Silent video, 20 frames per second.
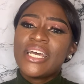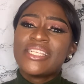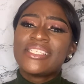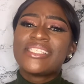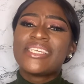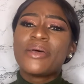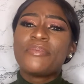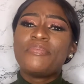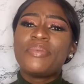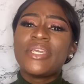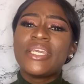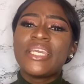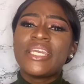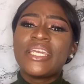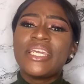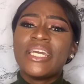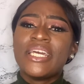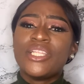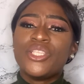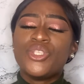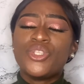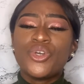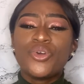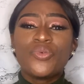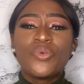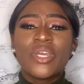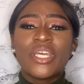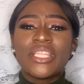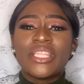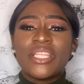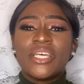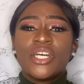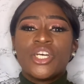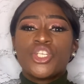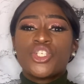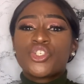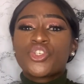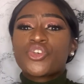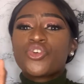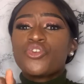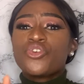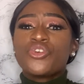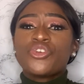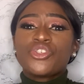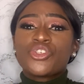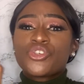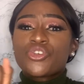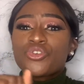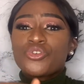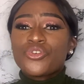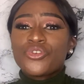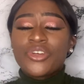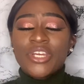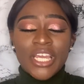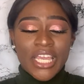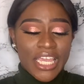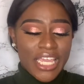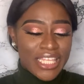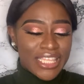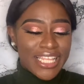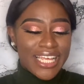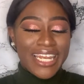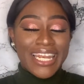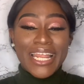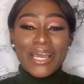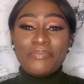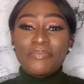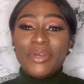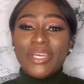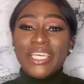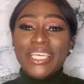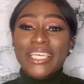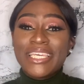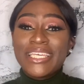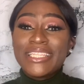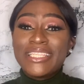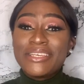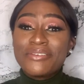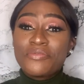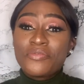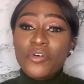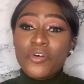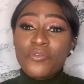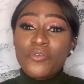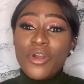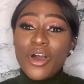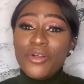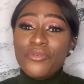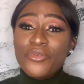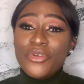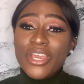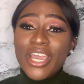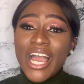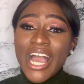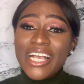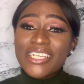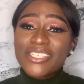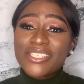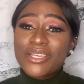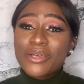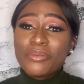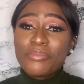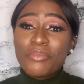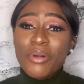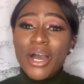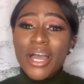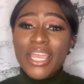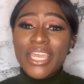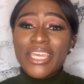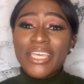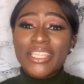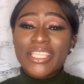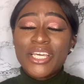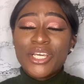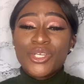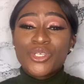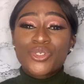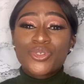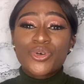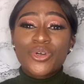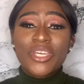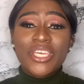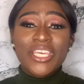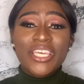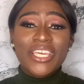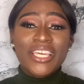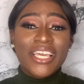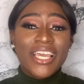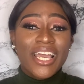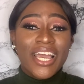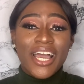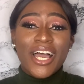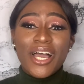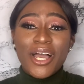to be doing skirt skirt in the Lamborghini, Ferrari, Aston Martin, Soki,